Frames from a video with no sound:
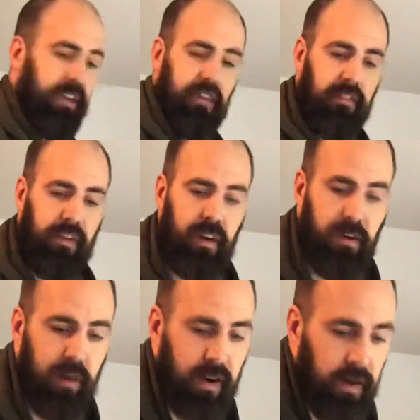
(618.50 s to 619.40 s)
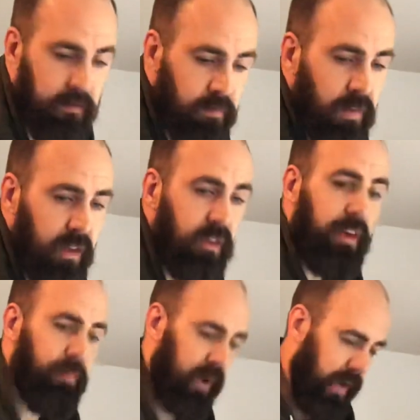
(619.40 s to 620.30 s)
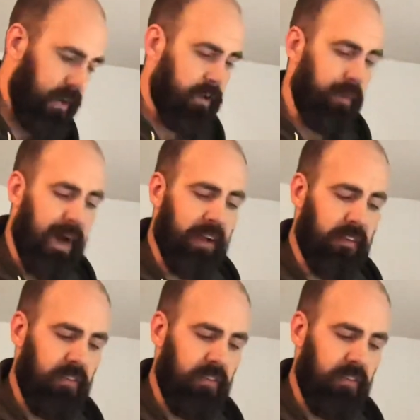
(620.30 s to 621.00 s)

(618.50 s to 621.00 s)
So you can keep your hat in a box